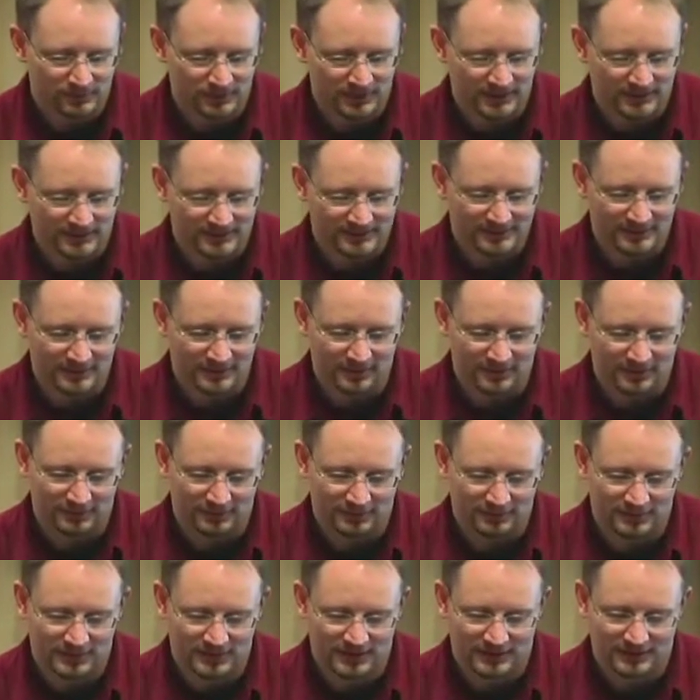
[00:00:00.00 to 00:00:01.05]
That was one of the
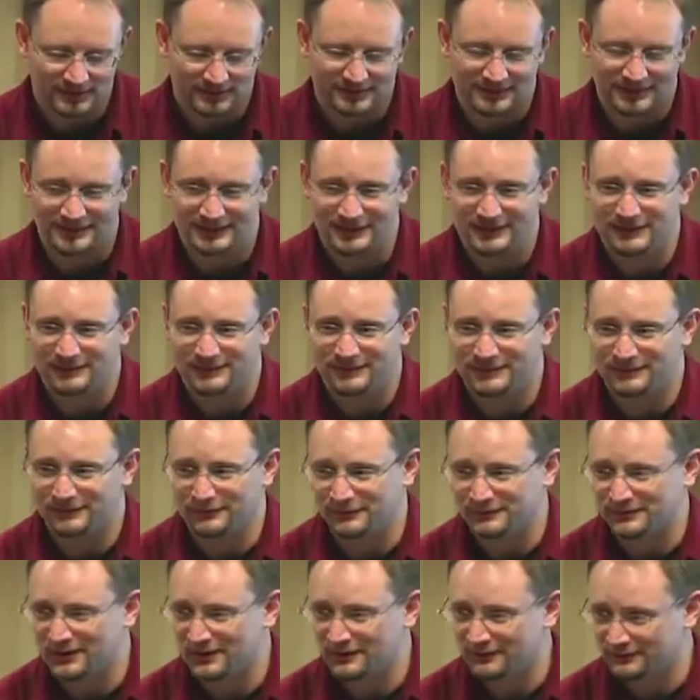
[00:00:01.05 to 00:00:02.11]
scenarios because they did
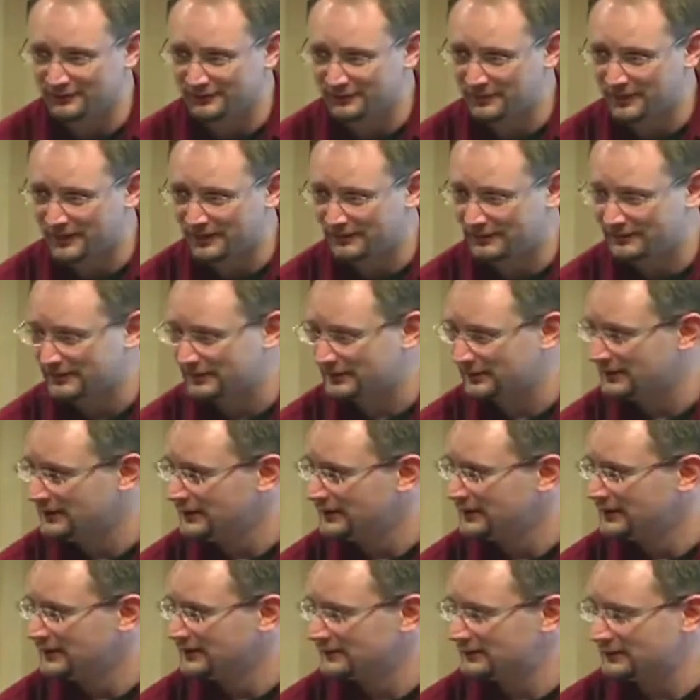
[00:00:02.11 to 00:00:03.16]
have a zero tolerance
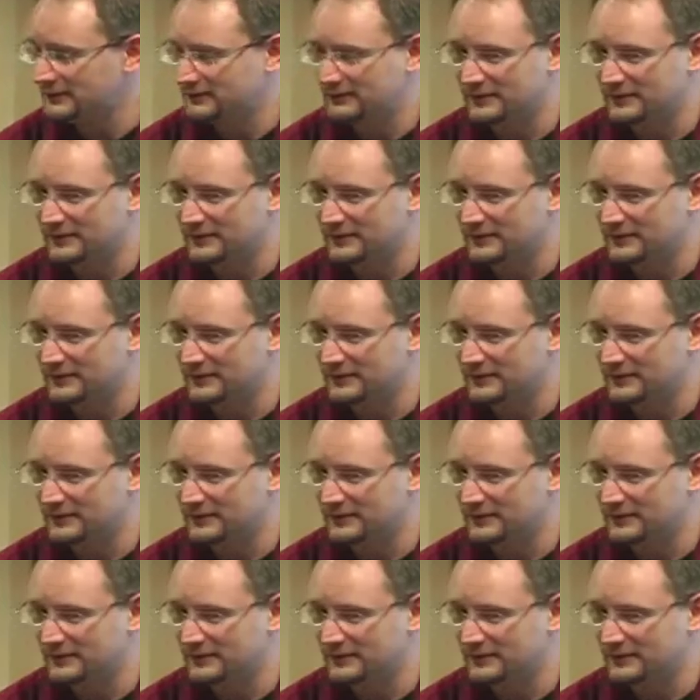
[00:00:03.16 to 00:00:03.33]
policy.